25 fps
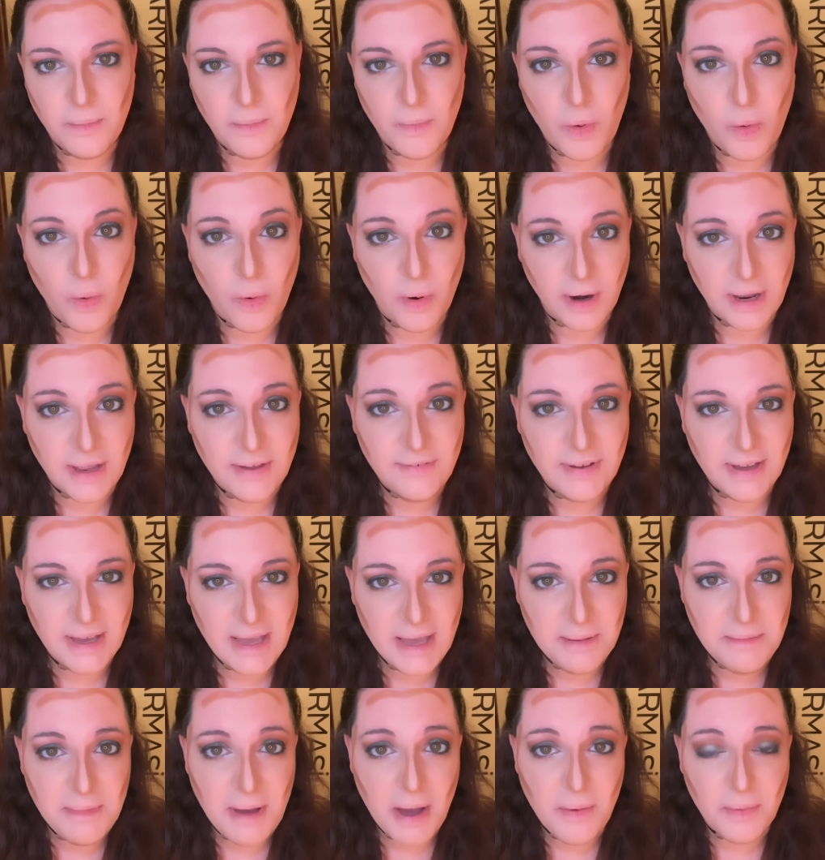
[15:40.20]
or even
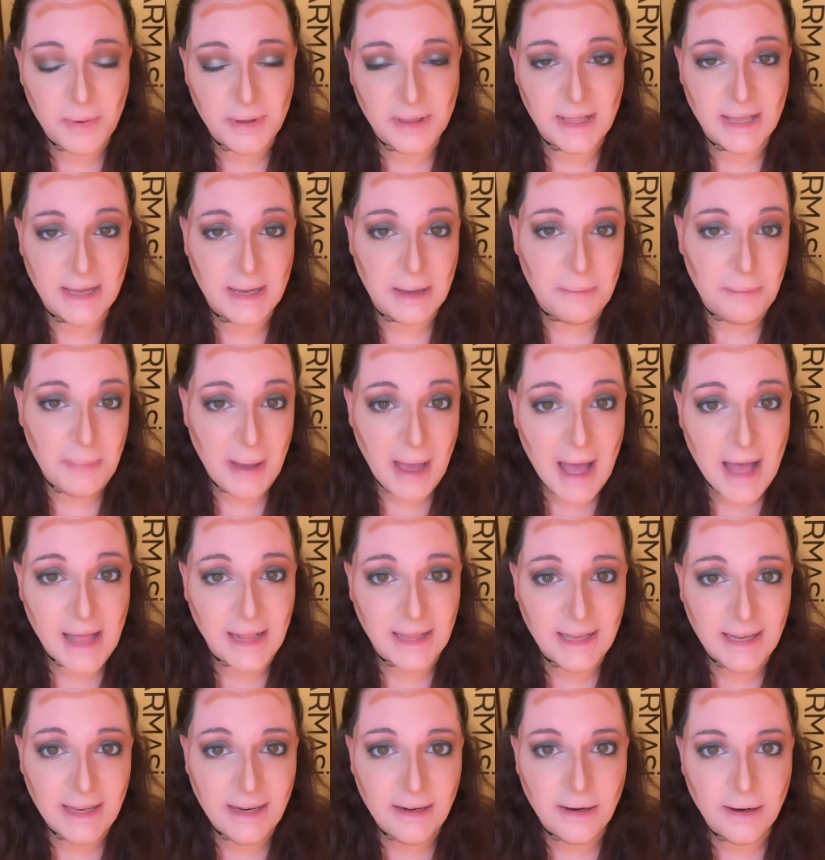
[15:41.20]
came out with like a
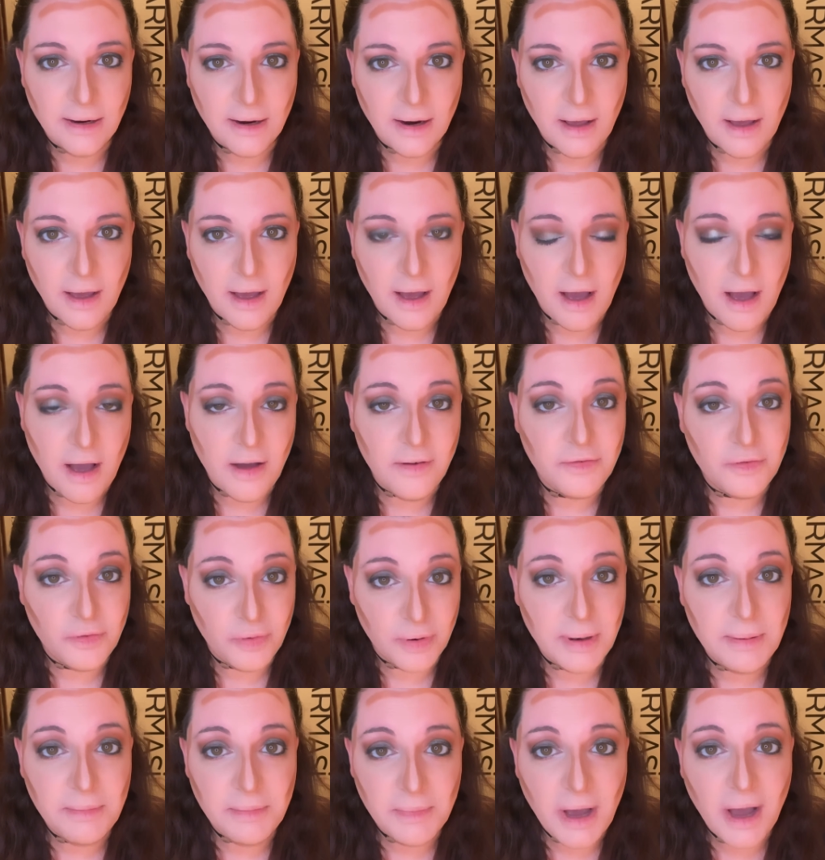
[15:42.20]
palette of
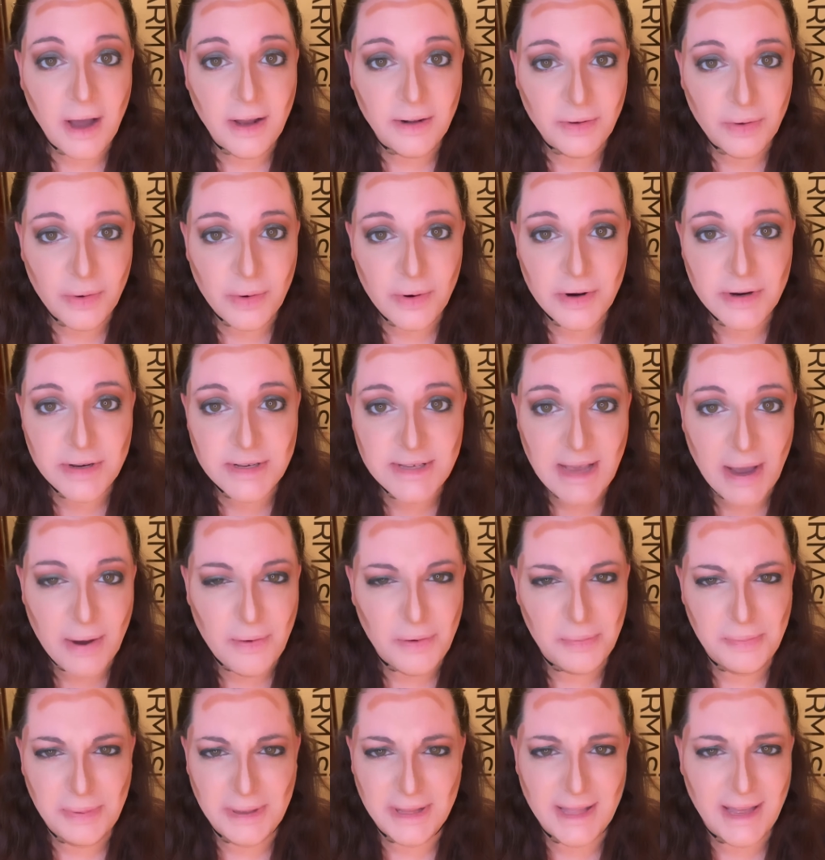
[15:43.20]
cream contours. That
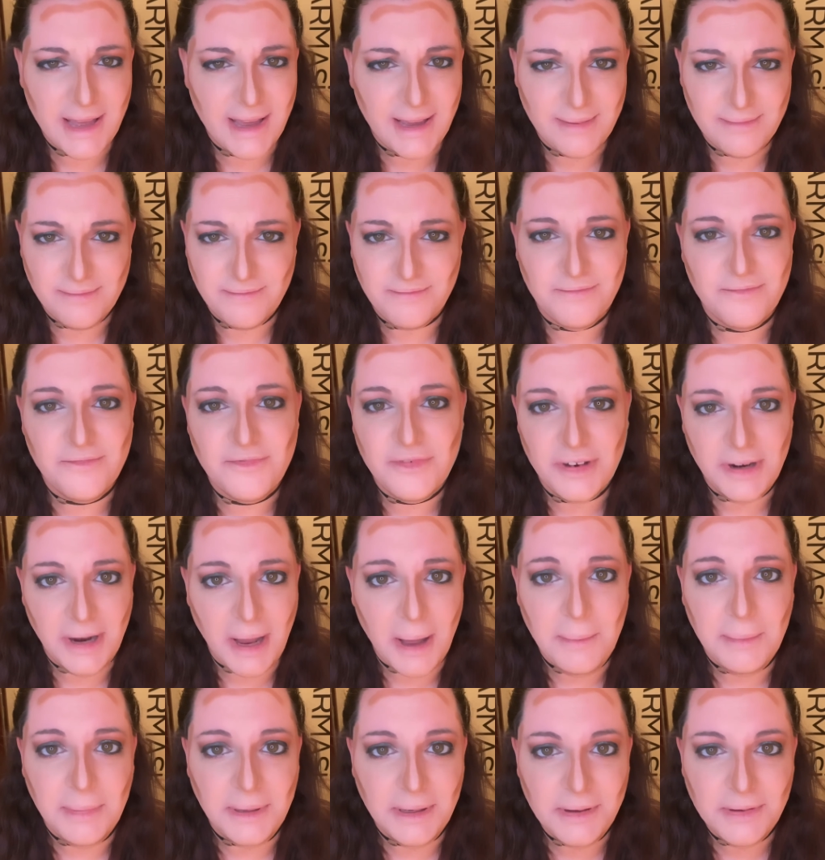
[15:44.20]
would be like
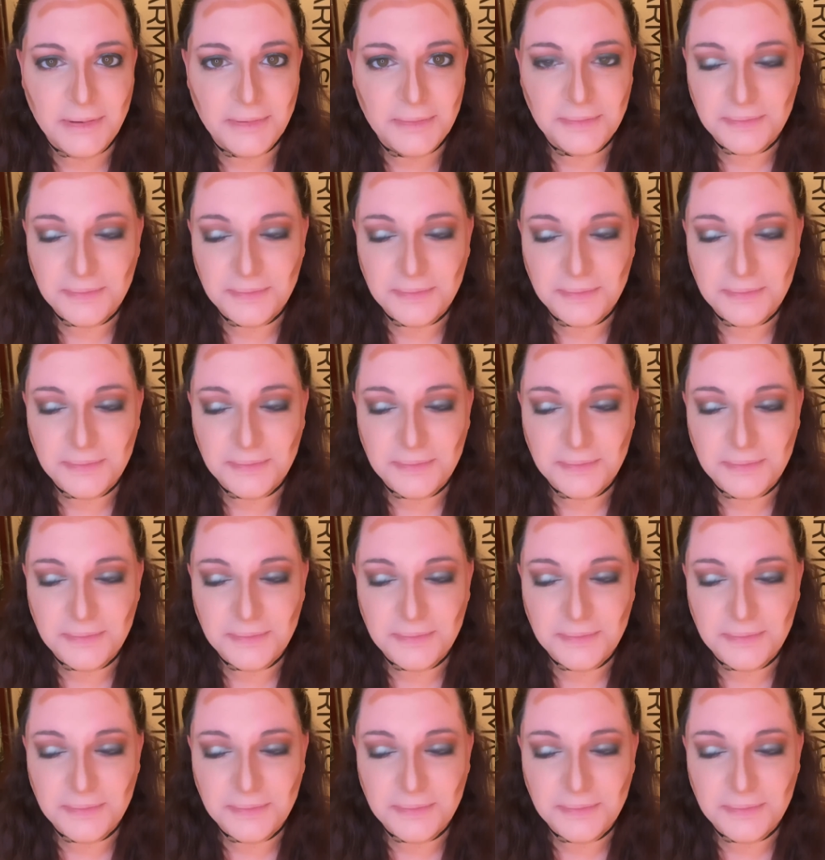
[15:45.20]
phenomenal.